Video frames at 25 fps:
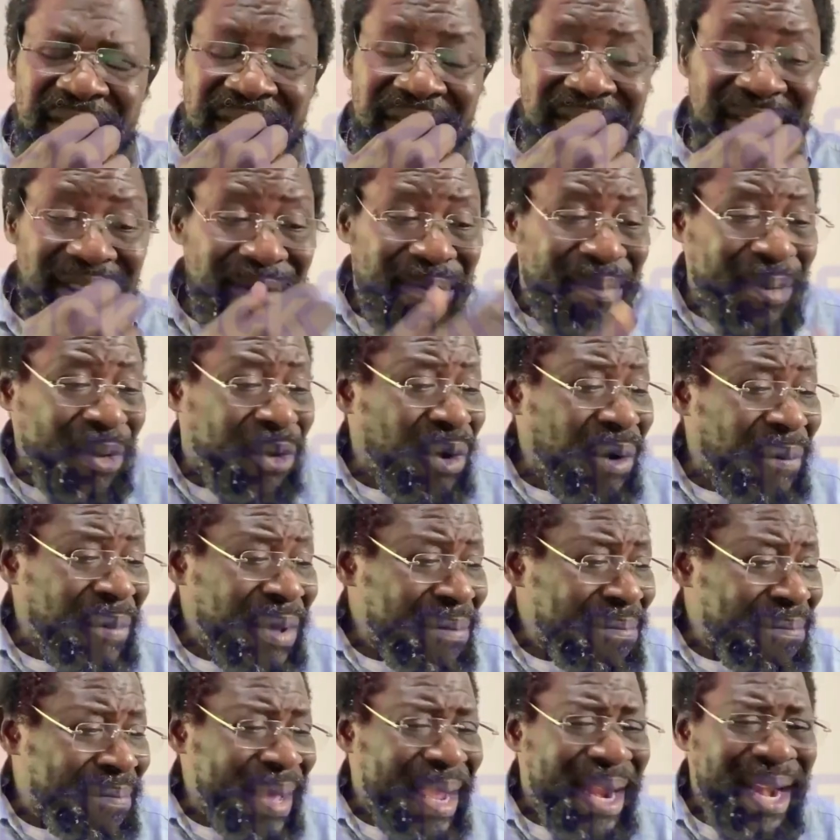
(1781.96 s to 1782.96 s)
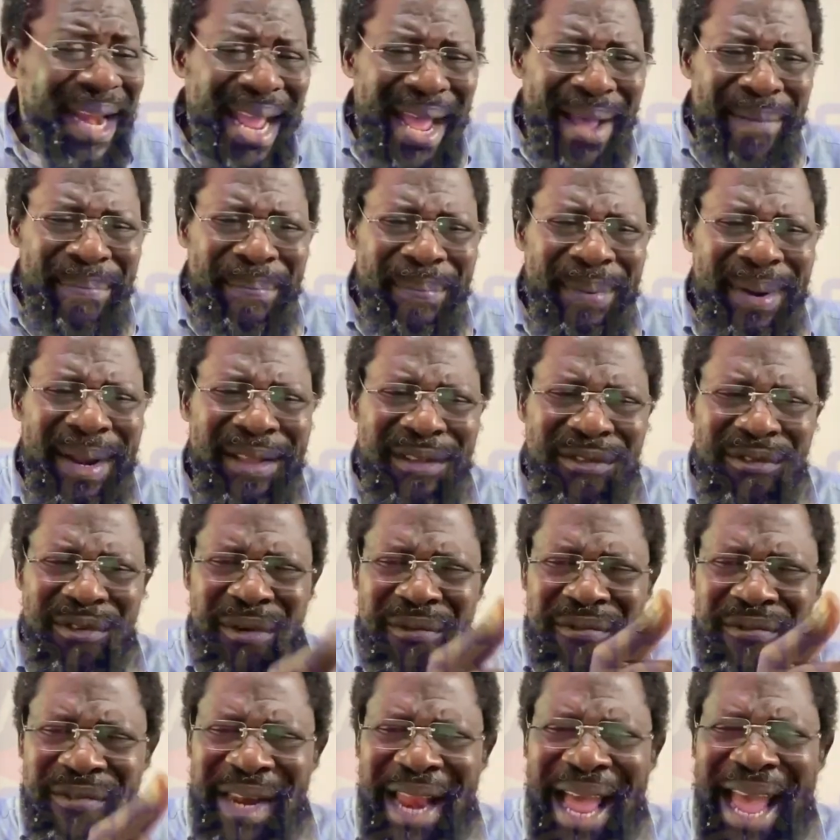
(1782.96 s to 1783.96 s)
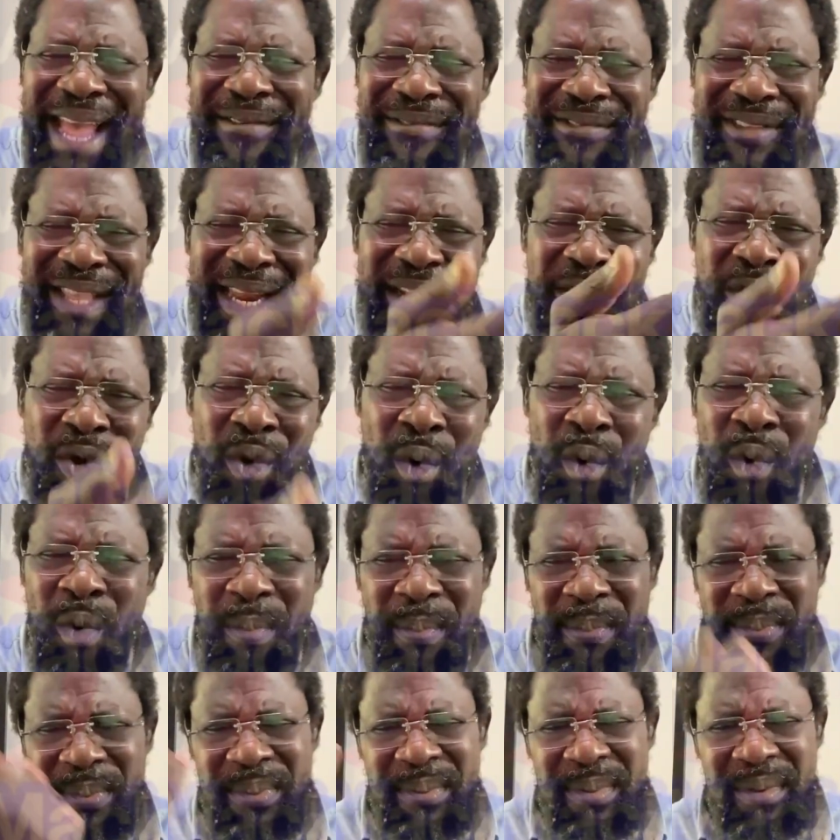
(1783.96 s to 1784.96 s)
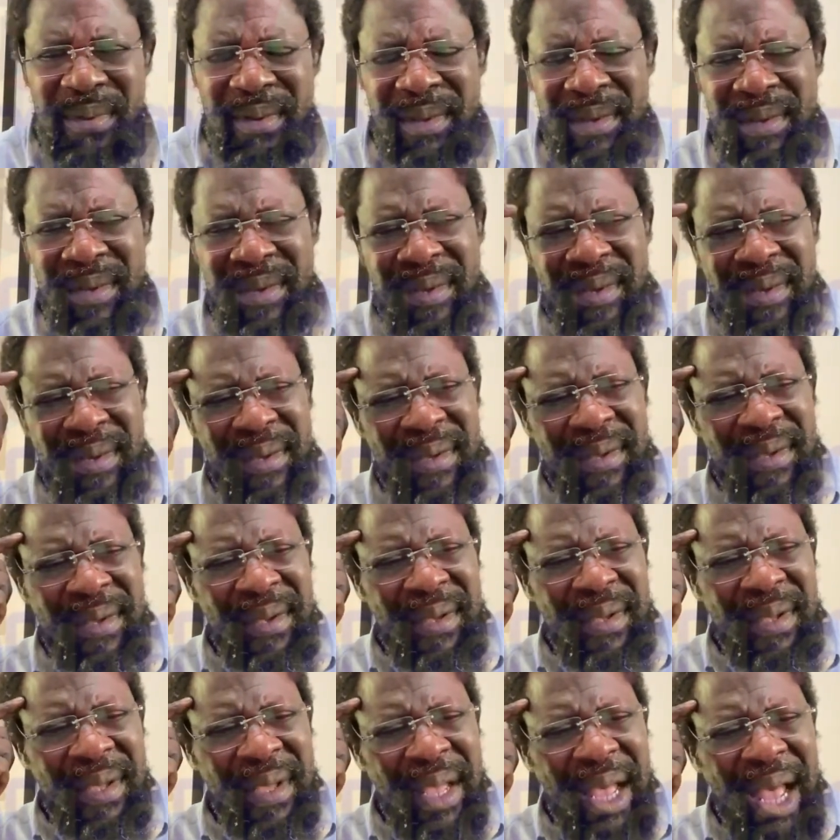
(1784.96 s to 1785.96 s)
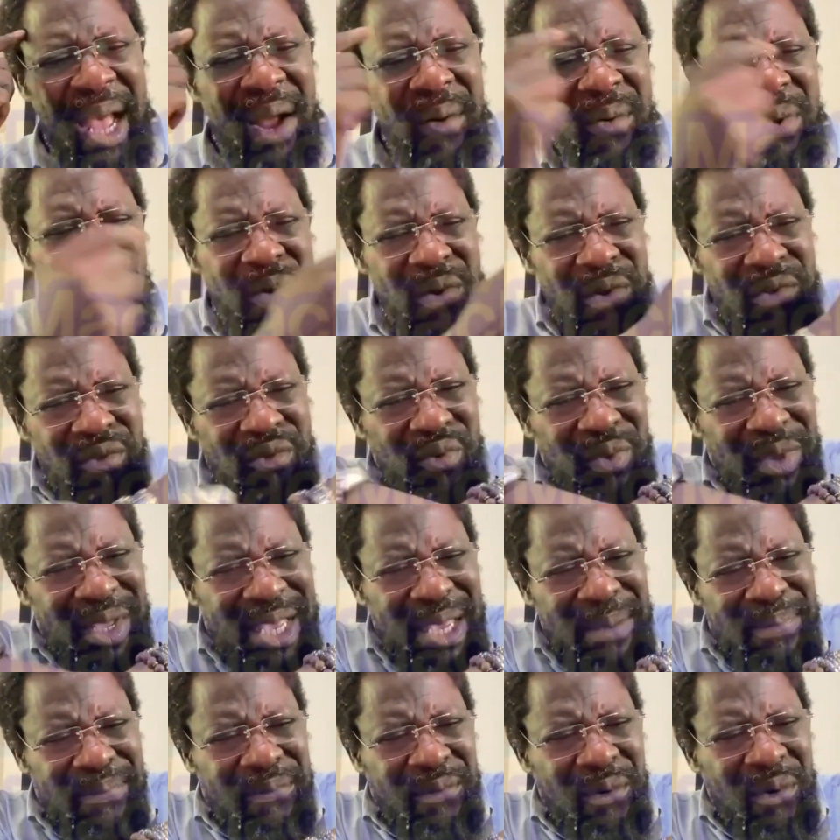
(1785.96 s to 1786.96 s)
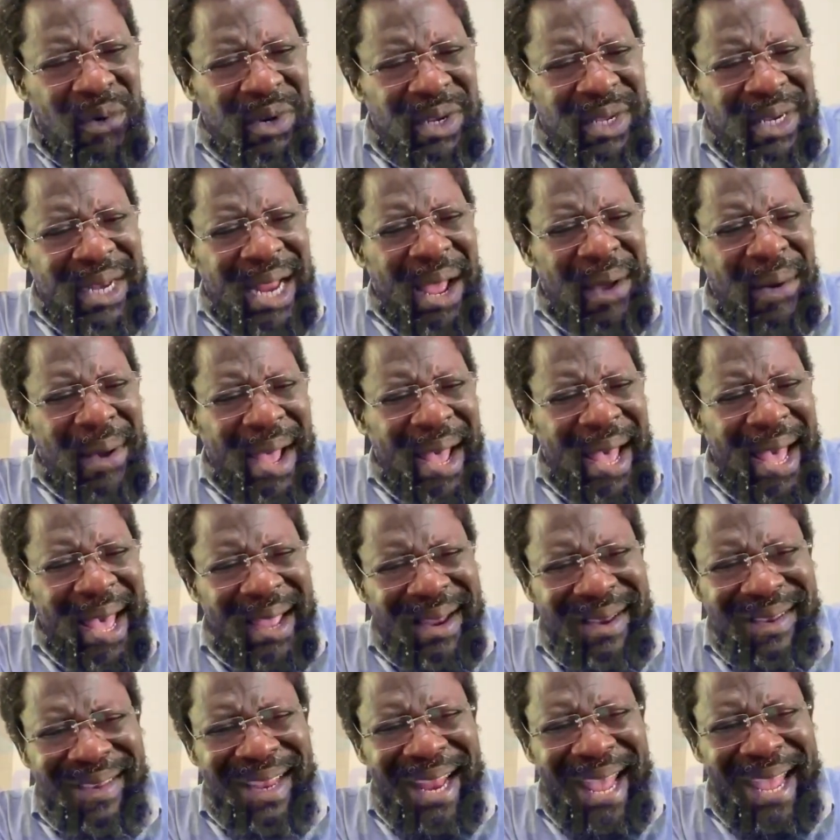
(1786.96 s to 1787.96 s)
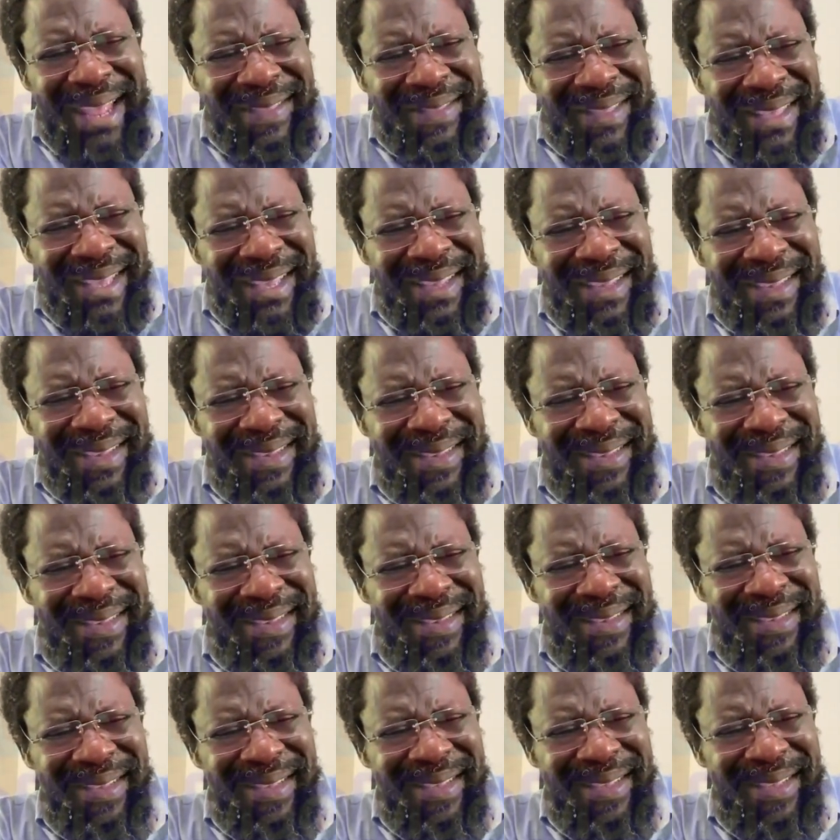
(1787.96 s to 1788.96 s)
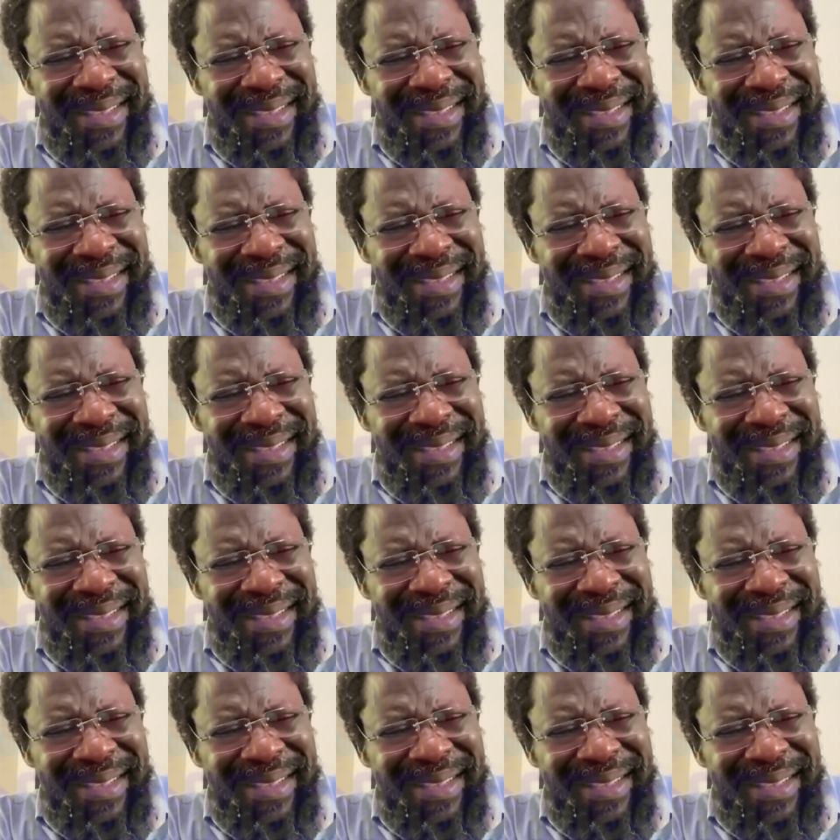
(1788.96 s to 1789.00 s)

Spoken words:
It's become a burial place of lives and hopes. Are we going to keep folding our hands like this?